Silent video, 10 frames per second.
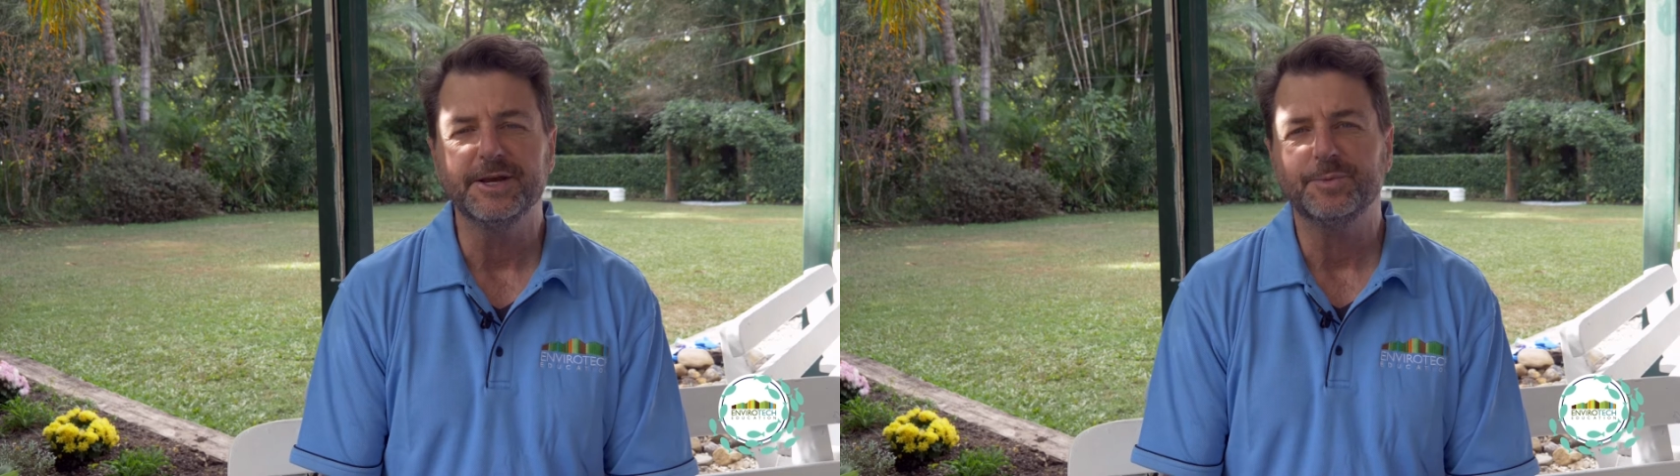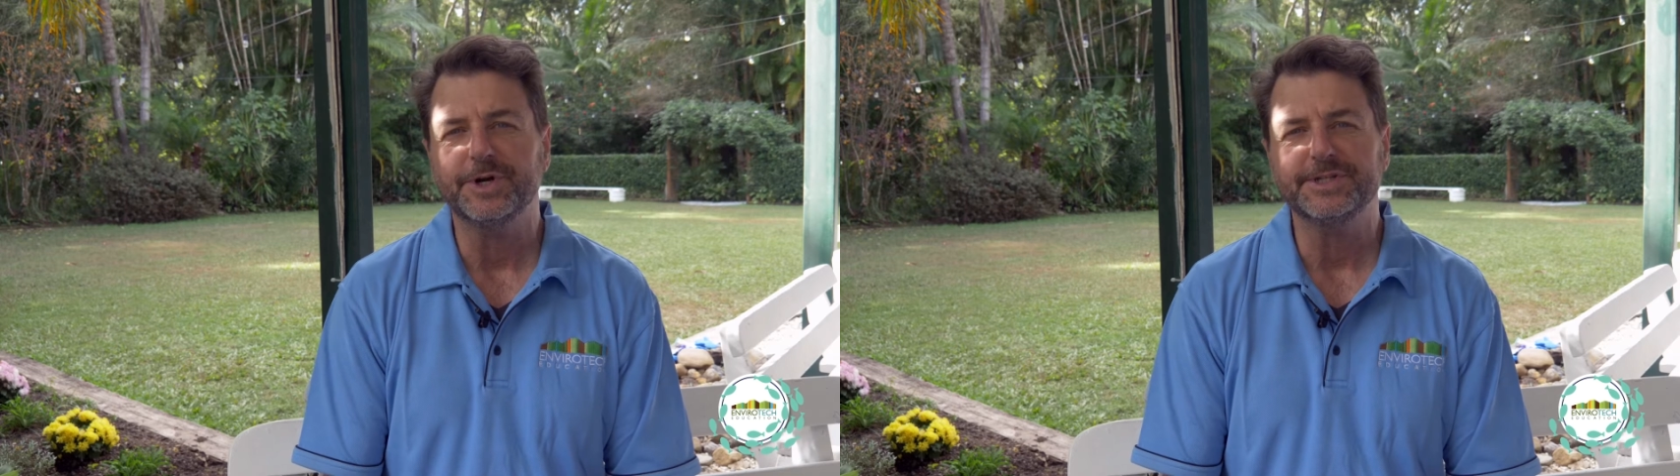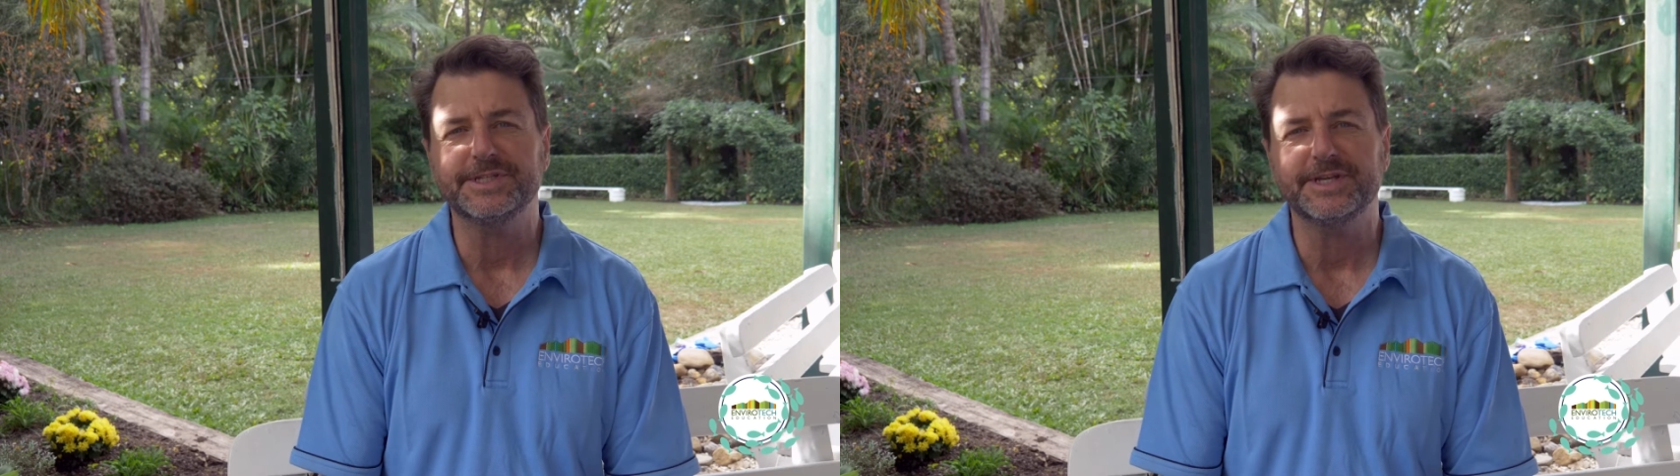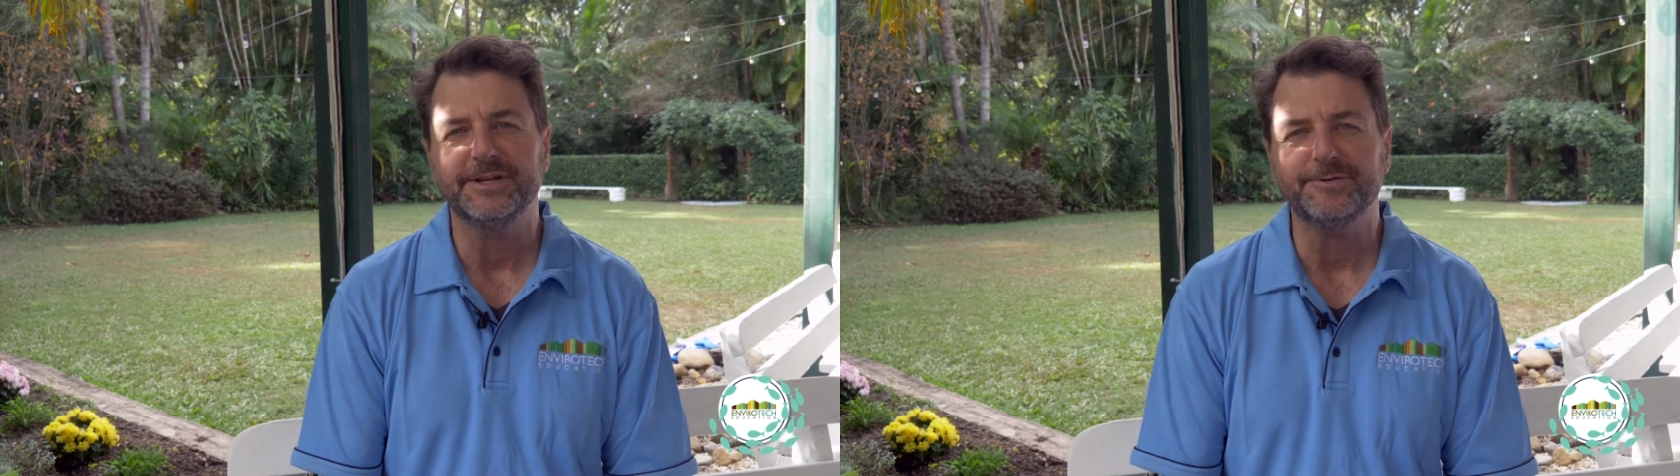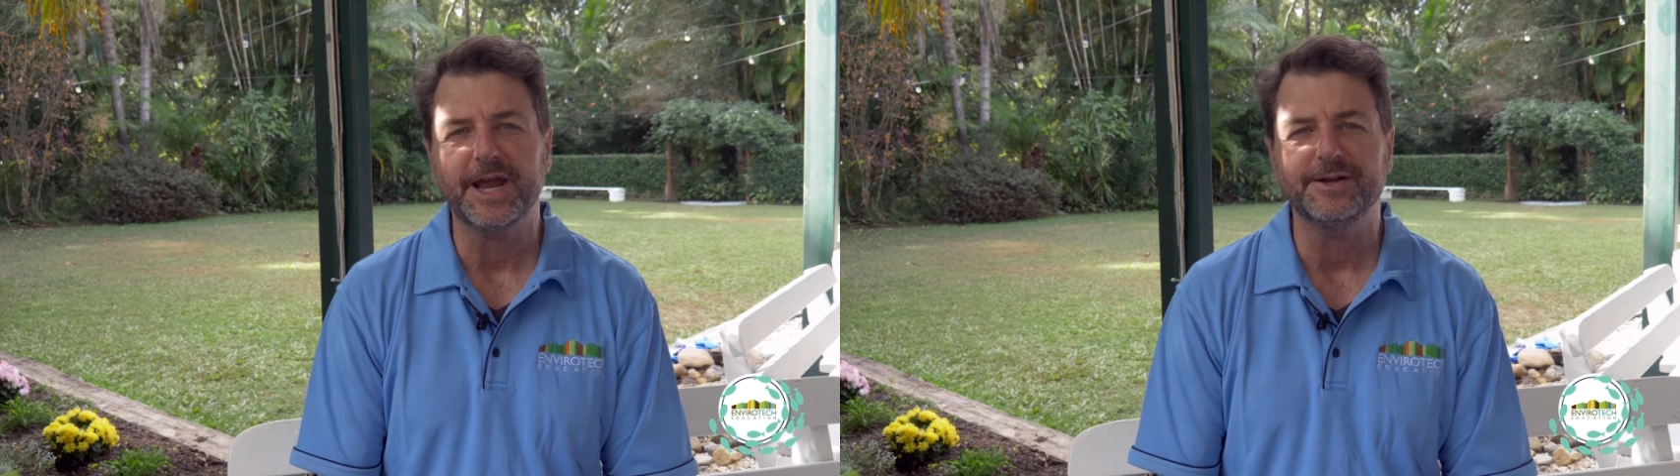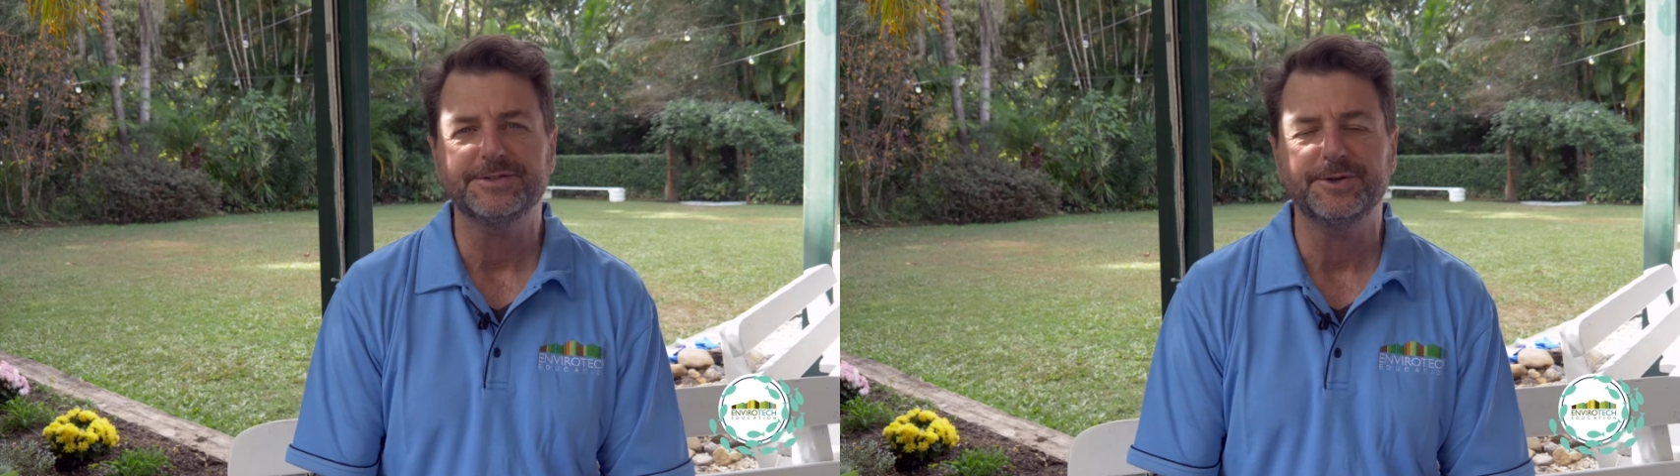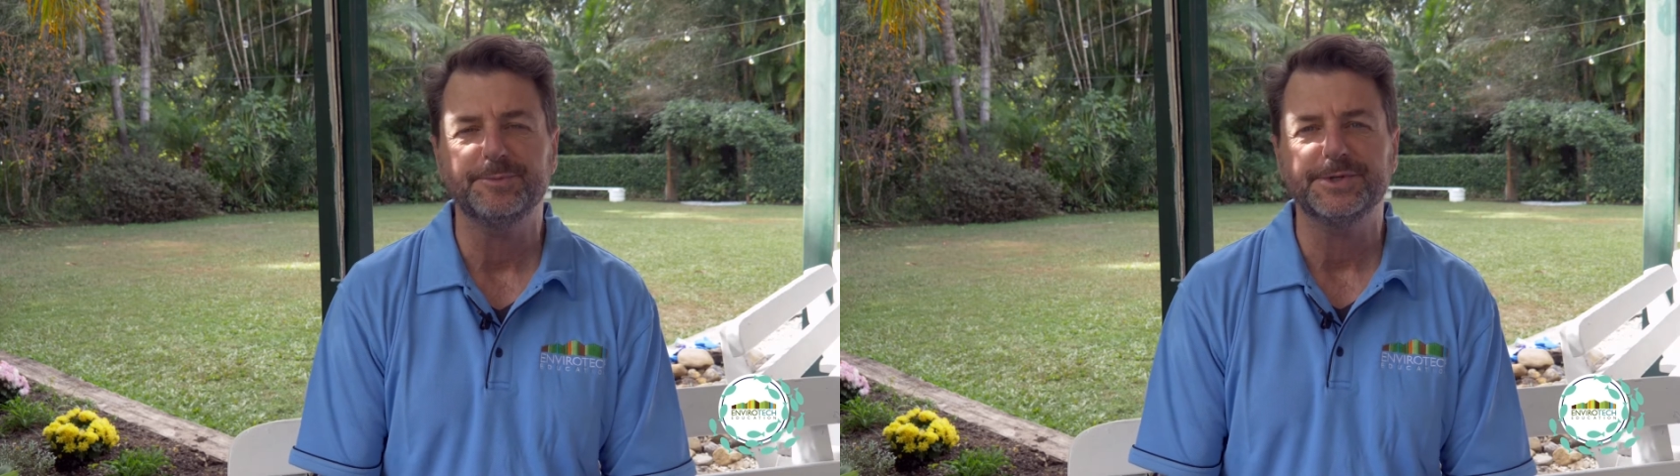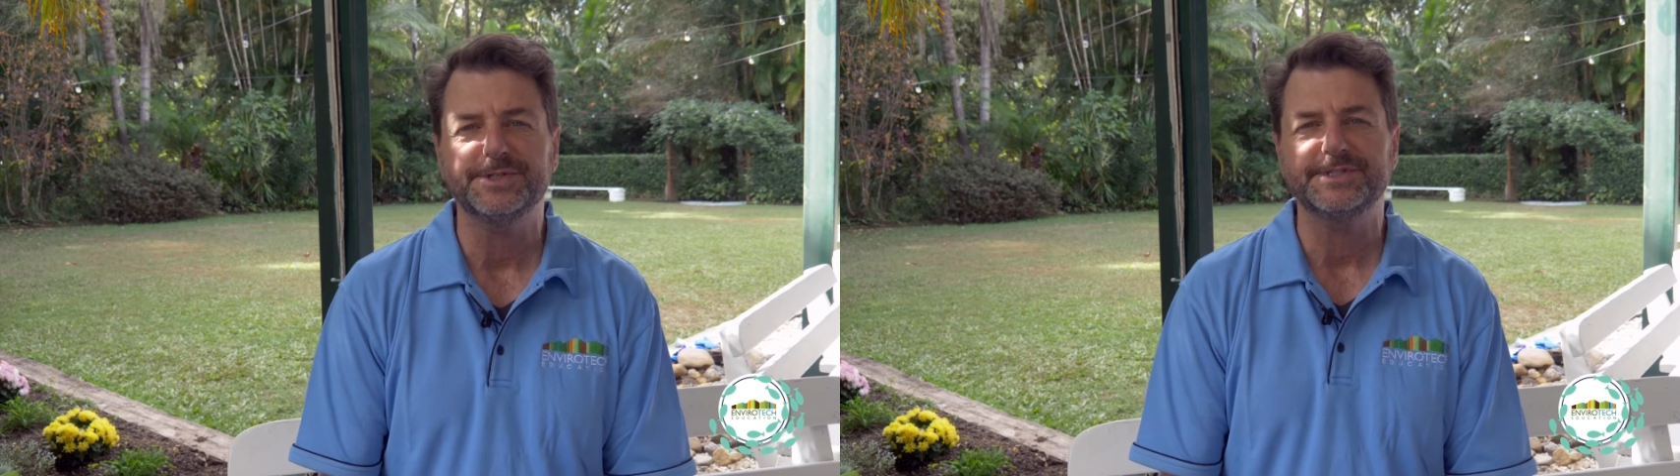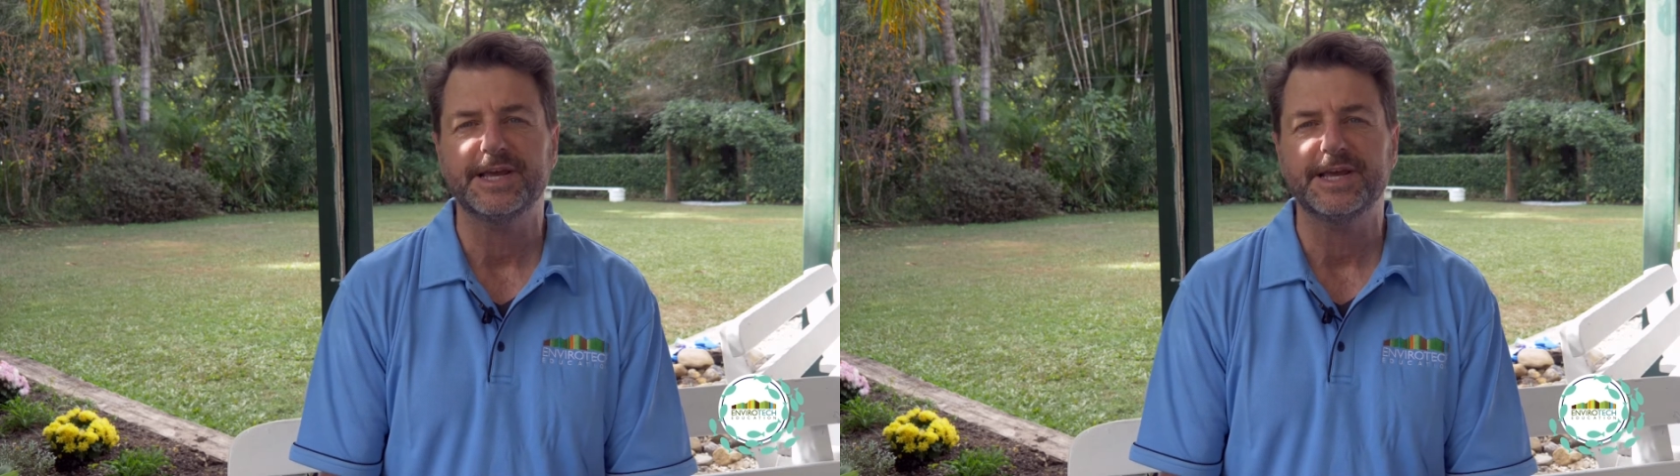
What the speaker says: wanting to get around to but just